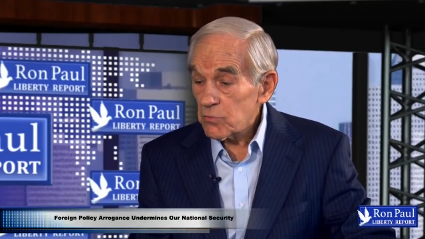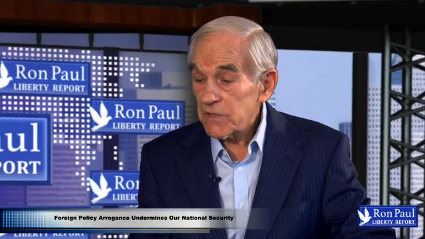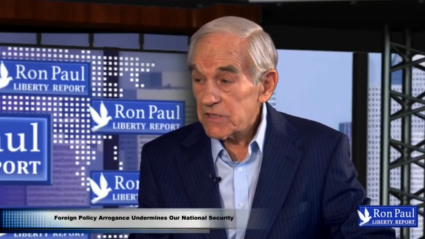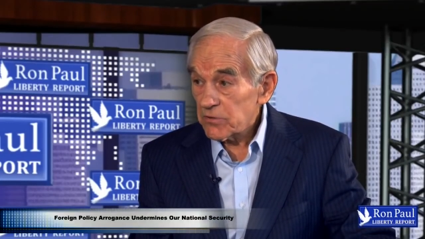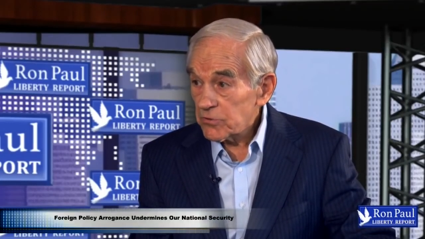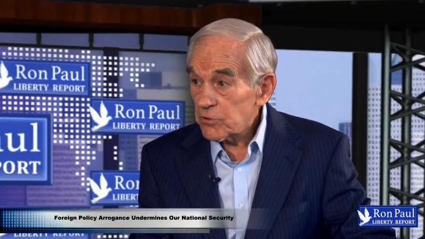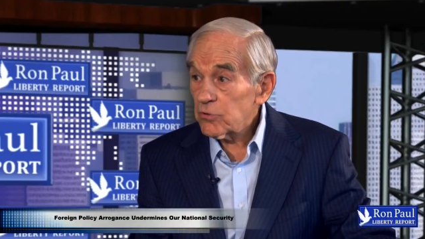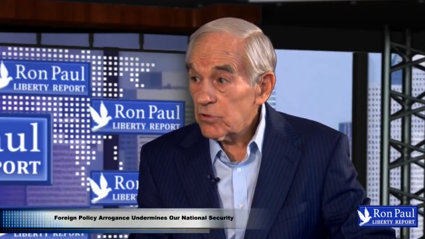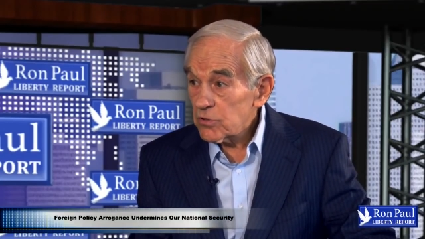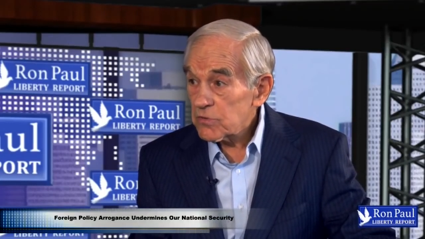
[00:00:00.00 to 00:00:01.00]
we still do
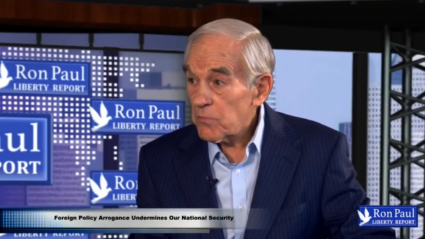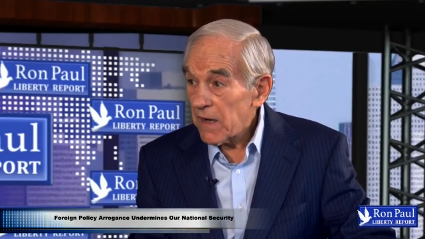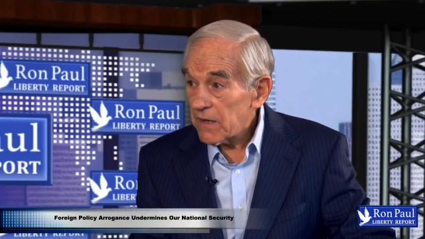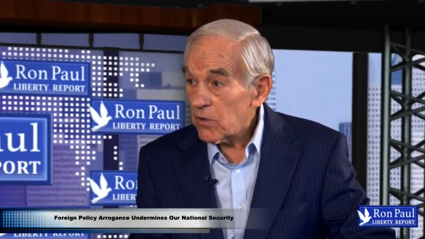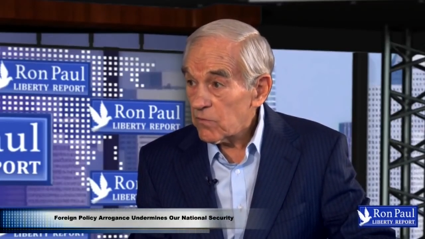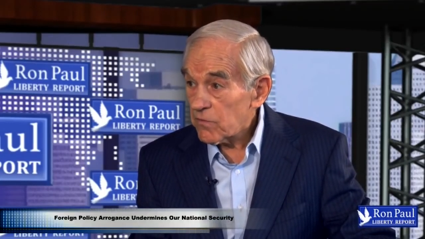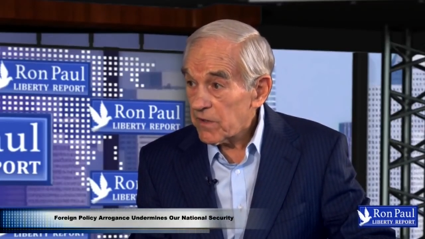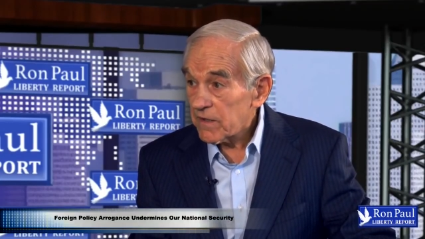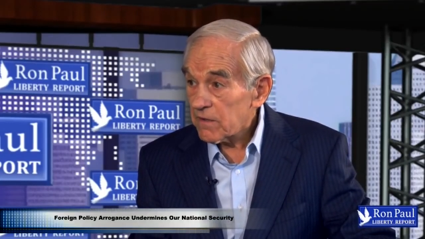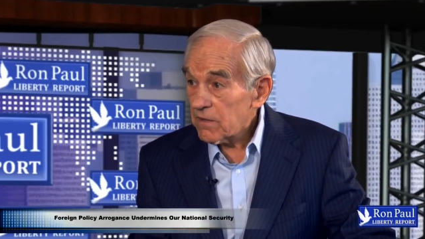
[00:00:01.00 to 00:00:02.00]
lose men over
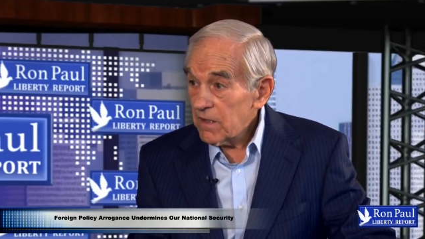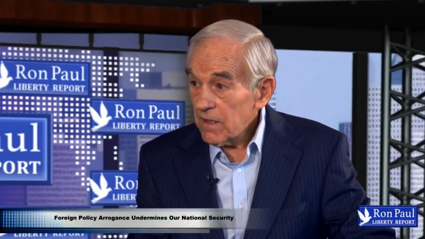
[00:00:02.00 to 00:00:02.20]
there.